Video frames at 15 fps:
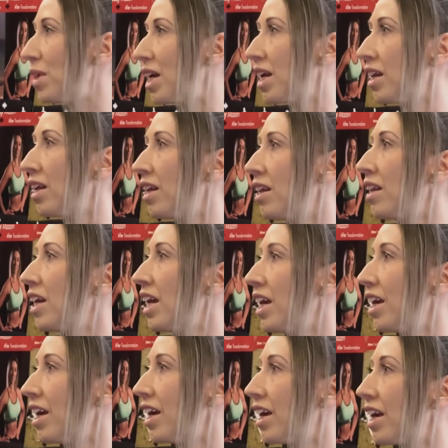beginning
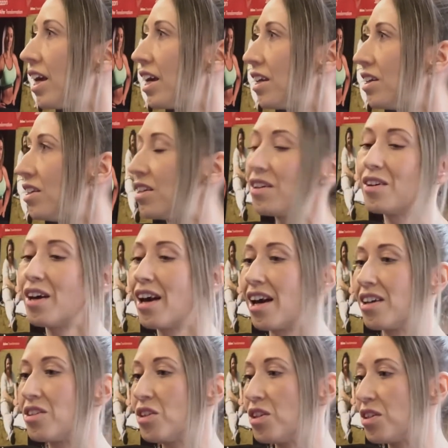here. And
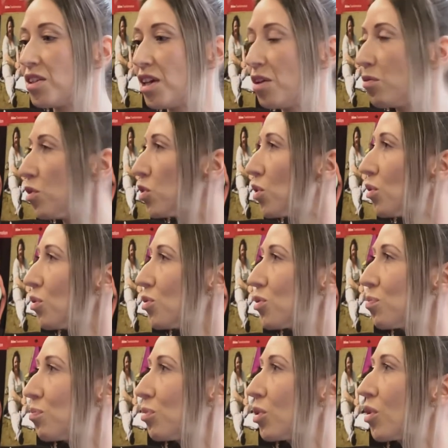as you see
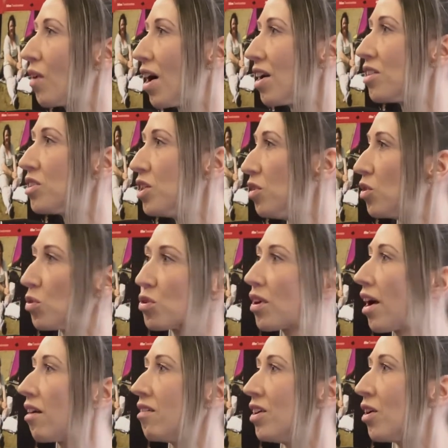results progress, you just
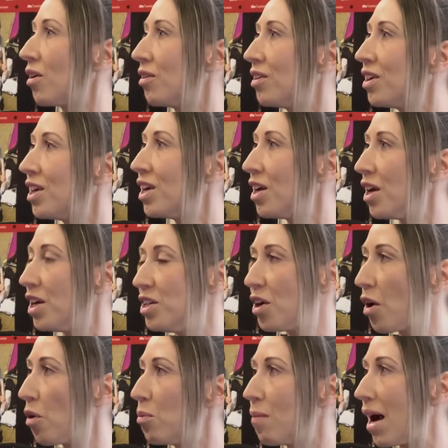carry on and
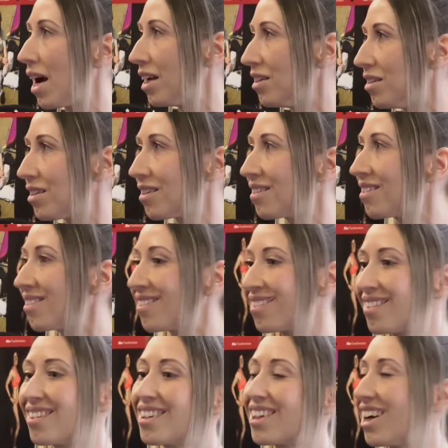your whole mind
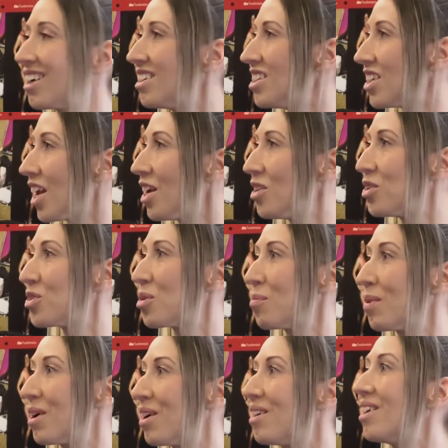kind of changes a
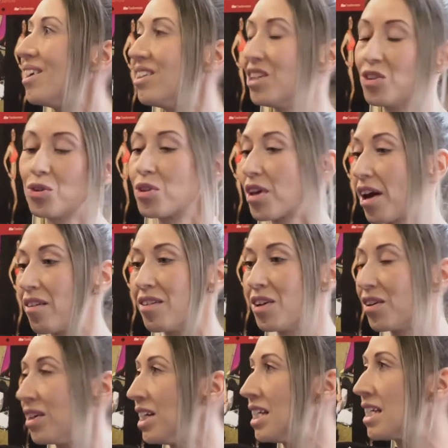bit. And you just
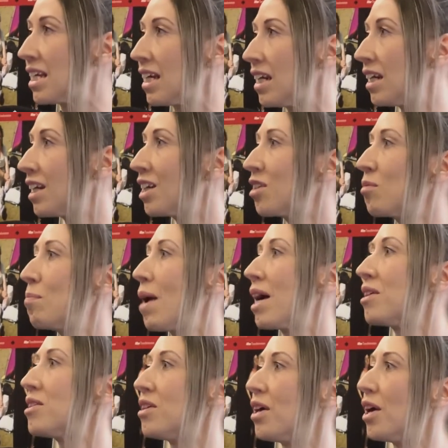carry on eating
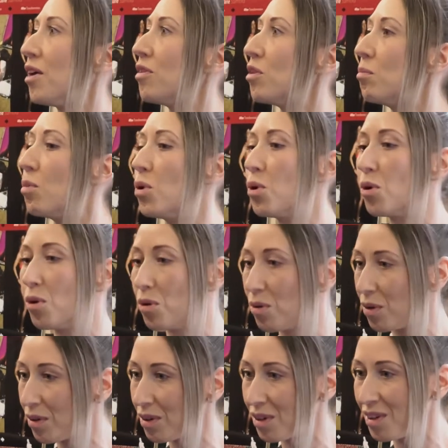better. The
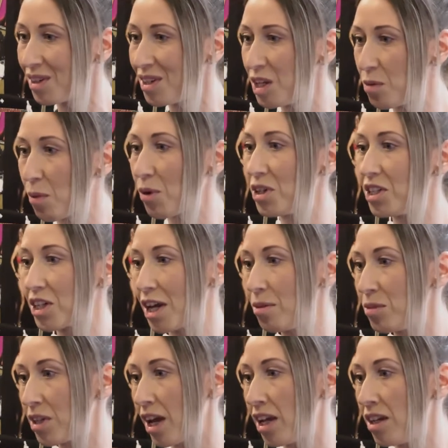more your body
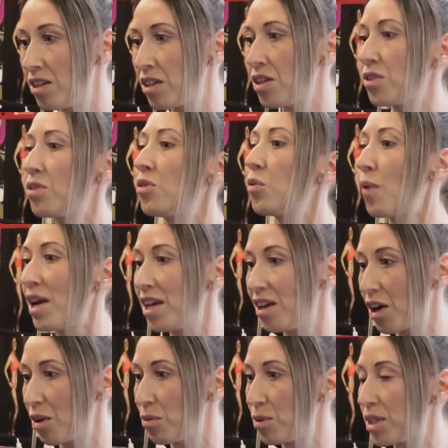shape changes and the
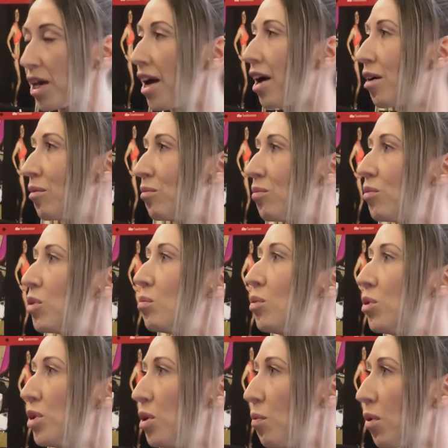weight goes down, the
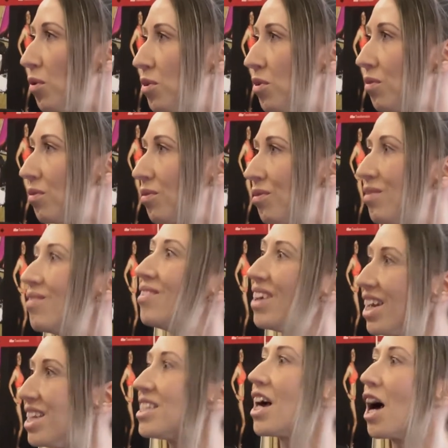more you want
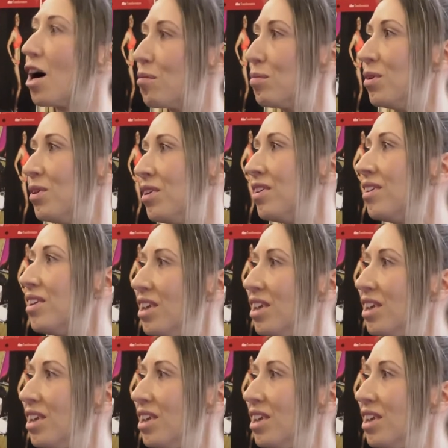it to happen